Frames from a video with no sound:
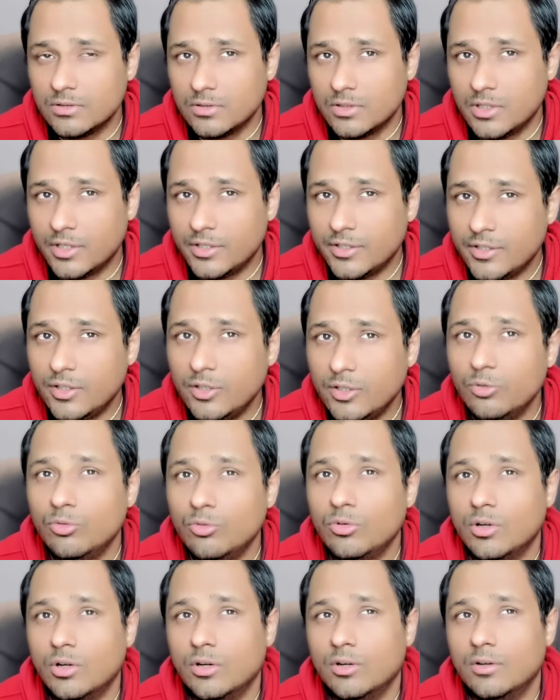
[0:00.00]

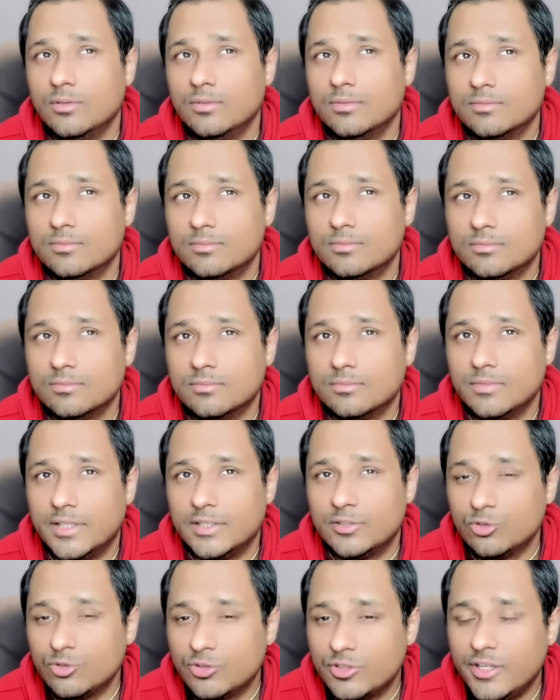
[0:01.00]
continue uh,
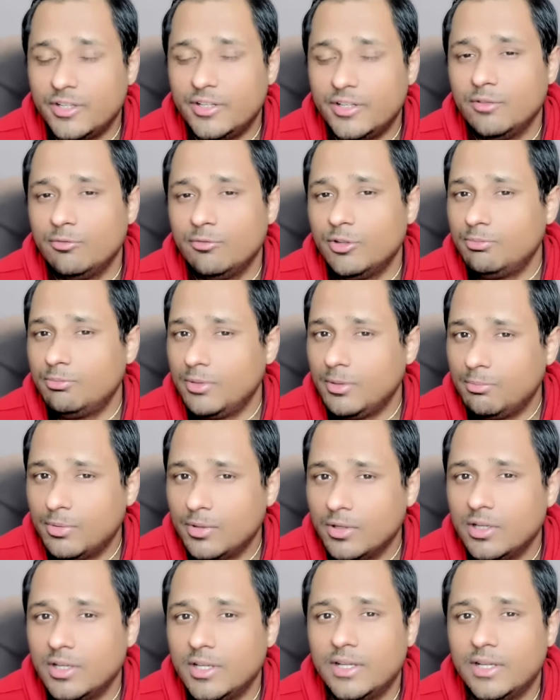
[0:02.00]
associating with people